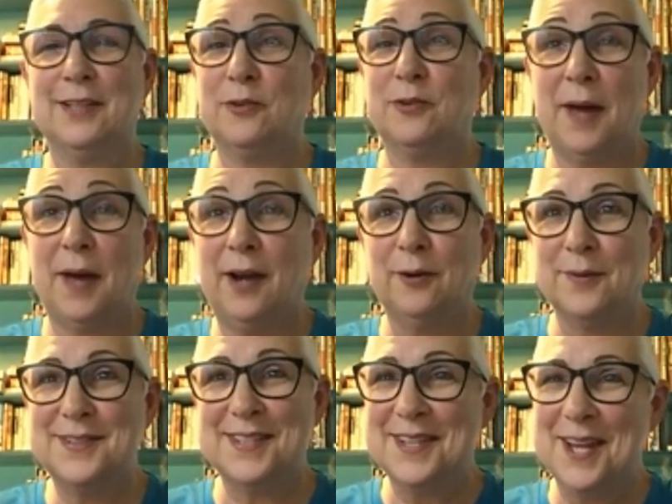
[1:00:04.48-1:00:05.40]
it doesn't matter
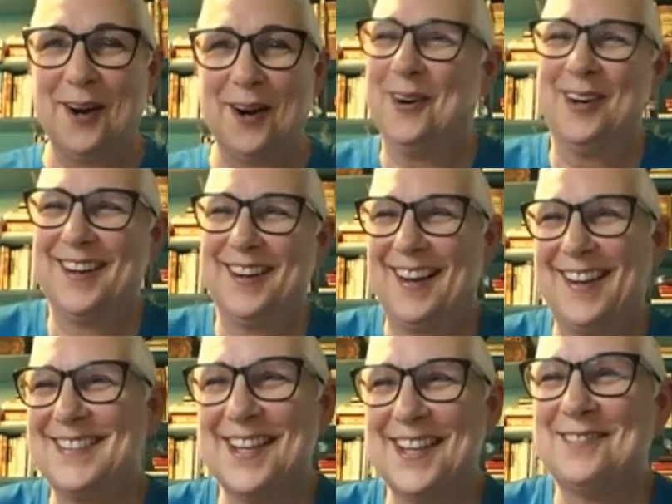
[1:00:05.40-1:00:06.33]
what's in there.
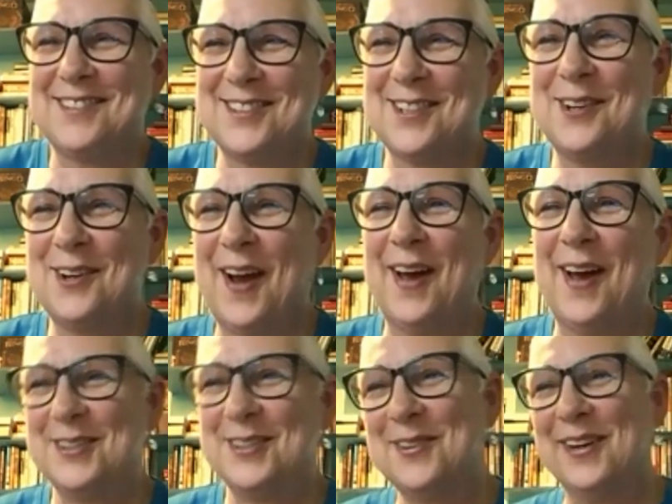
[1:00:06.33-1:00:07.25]
I just have to show you
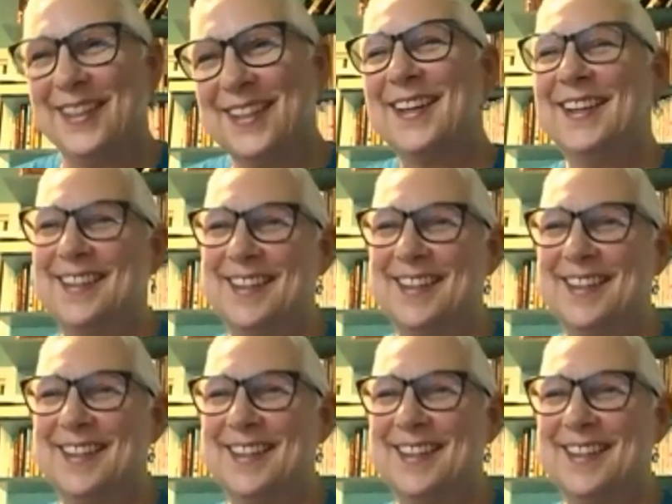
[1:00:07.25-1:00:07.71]
how to do it.